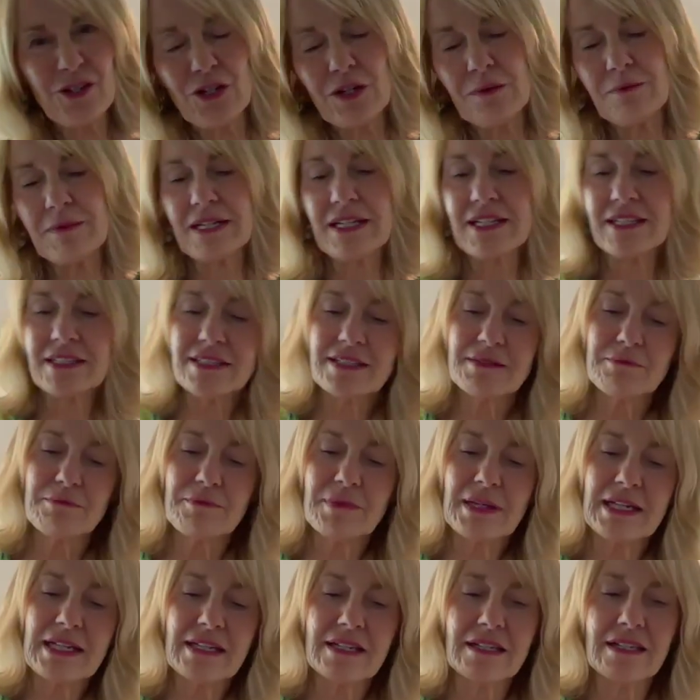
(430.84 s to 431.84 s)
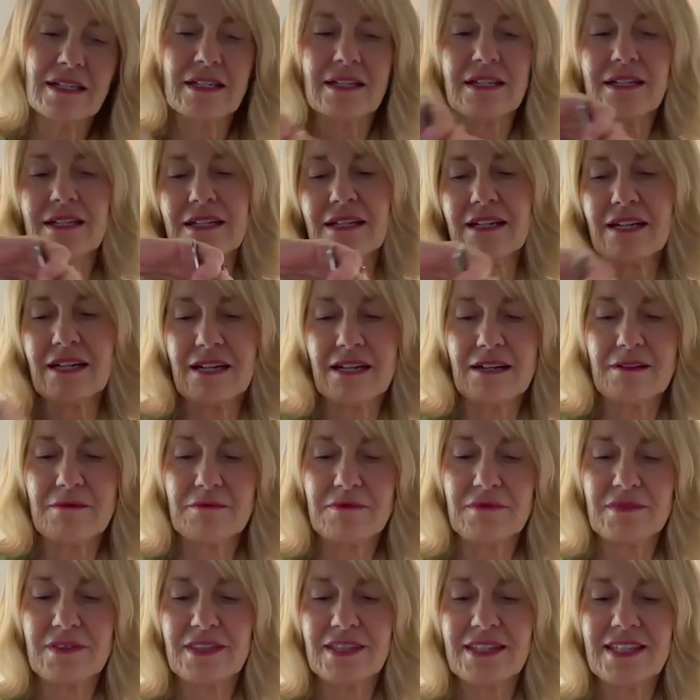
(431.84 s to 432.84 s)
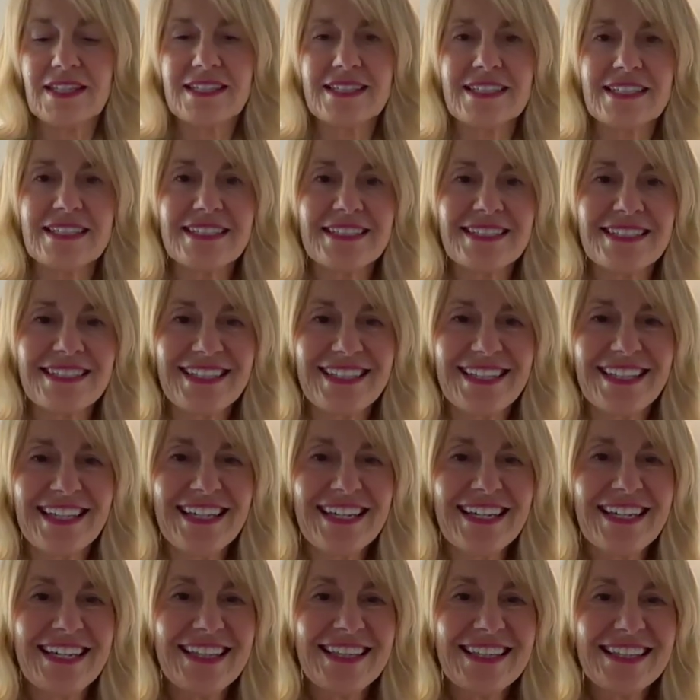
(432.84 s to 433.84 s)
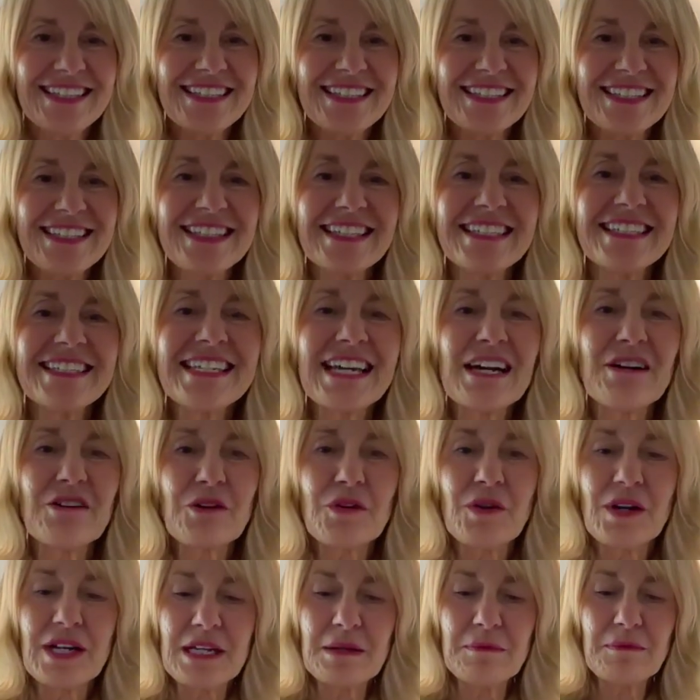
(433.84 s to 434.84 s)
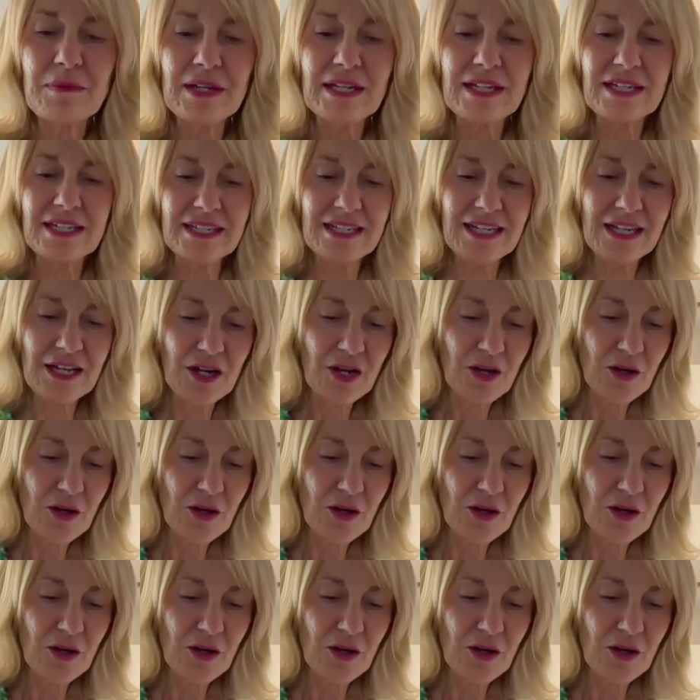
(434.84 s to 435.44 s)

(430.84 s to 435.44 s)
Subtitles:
30 minutes, but this is thinned out quite a bit.